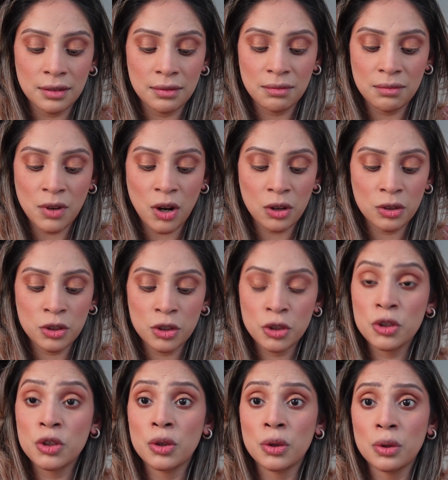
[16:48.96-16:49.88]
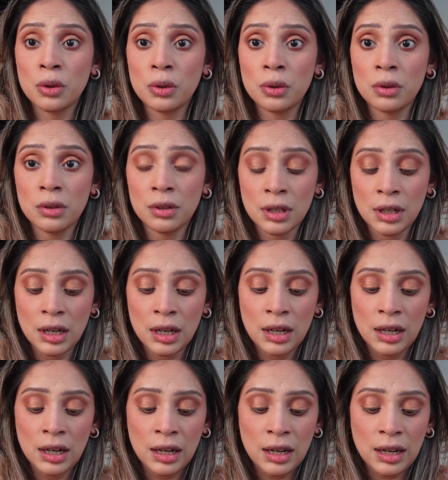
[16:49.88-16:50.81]
not too
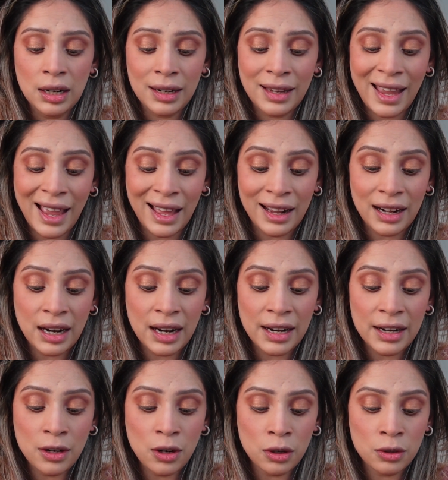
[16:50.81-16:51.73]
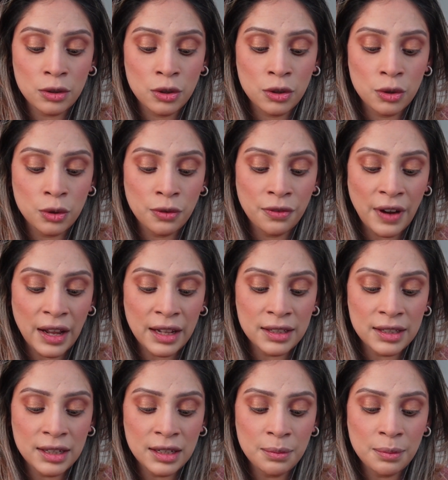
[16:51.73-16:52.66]
cat eye, not too
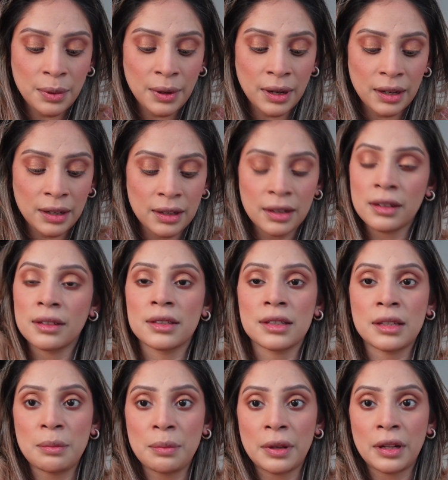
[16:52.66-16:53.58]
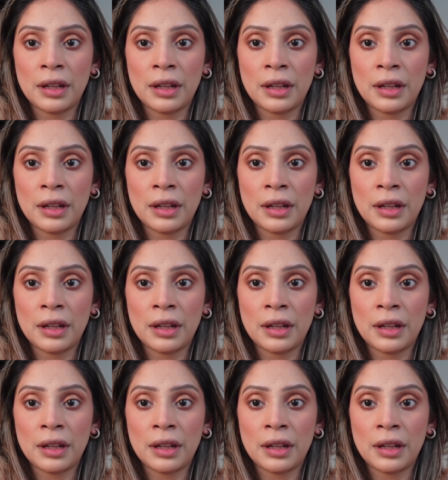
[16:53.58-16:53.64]
fancy, but a simple